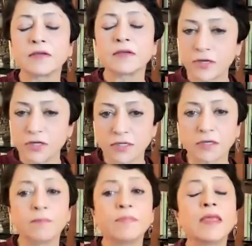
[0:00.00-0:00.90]
finished her
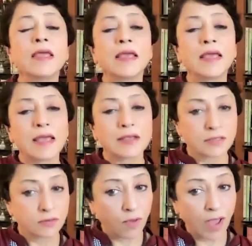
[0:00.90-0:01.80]
term,
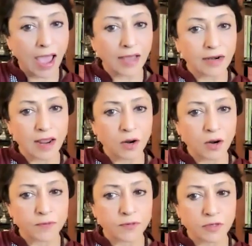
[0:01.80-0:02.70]
had an
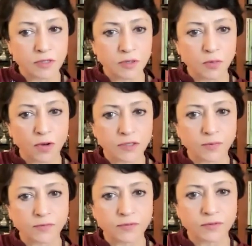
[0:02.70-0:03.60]
opportunity to watch
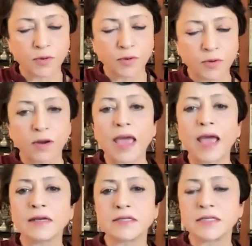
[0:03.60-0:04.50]
what was going on,
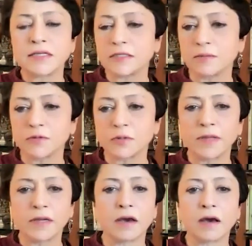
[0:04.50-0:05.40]
and she seems to
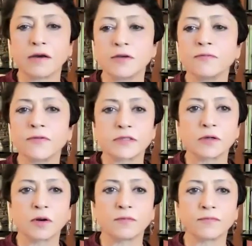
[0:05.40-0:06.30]
be in a hurry to fix a
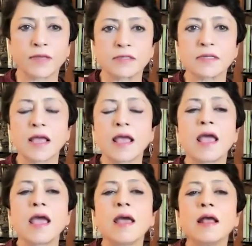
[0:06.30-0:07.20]
lot of things.
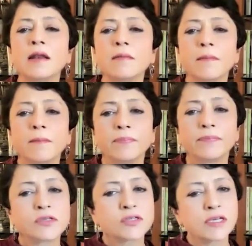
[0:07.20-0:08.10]

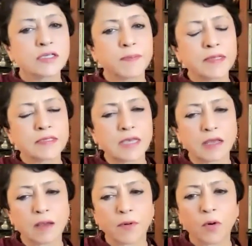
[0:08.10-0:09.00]
She's been
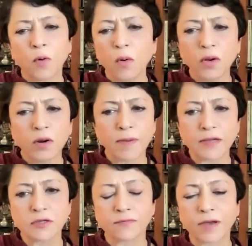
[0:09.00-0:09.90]
setting up a whole
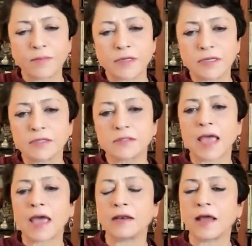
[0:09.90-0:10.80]
bunch of committees,
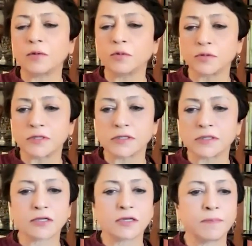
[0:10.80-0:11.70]
and now those
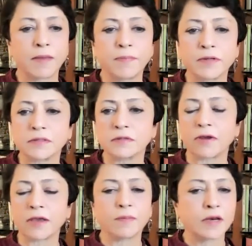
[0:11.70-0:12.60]
discussion papers and
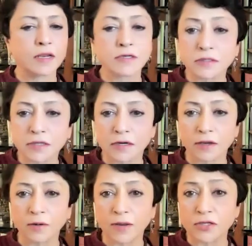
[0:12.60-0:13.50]
recommendations and
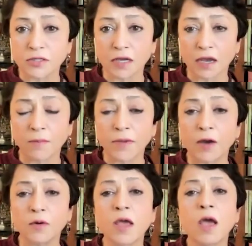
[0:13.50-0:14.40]
regulations are coming
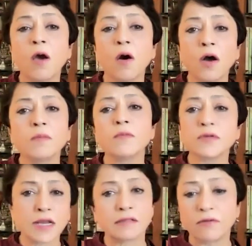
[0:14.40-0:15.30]
out
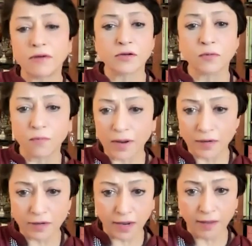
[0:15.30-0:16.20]
almost at the rate of
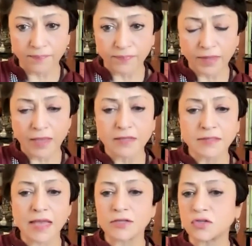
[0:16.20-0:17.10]
one a day.
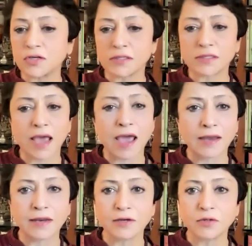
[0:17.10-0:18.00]
It's just
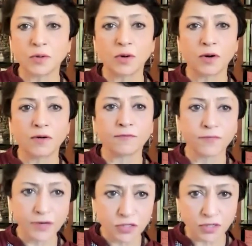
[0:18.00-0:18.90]
adding to a lot of
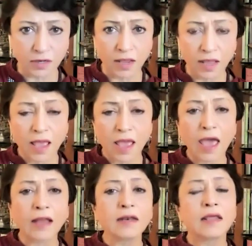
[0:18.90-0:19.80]
friction.
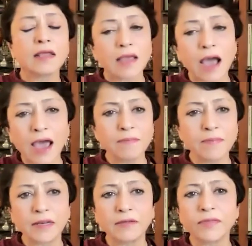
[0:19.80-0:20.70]
And I
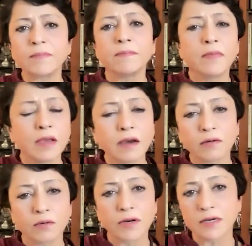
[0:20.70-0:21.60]
believe that mere
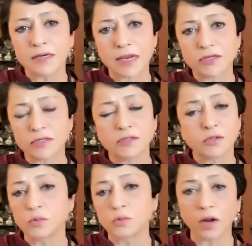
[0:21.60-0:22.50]
good
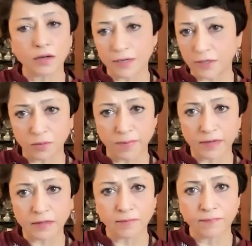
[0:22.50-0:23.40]
intentions do not lead to
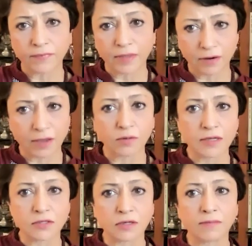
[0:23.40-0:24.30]
better
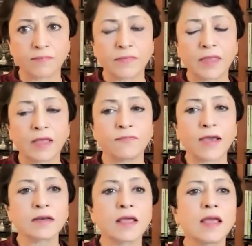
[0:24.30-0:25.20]
regulation. In
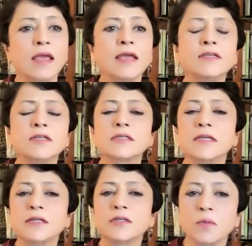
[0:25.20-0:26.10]
fact, it just
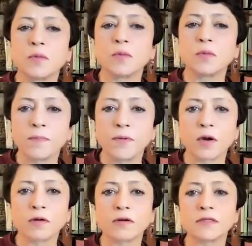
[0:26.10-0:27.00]
leads to more
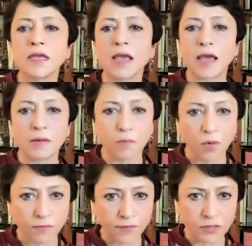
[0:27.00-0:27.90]
bureaucracy and
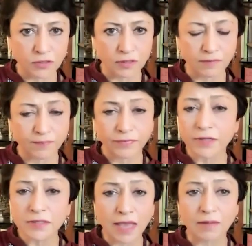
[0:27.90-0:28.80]
more friction.
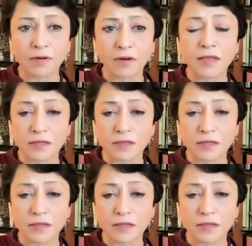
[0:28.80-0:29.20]
This can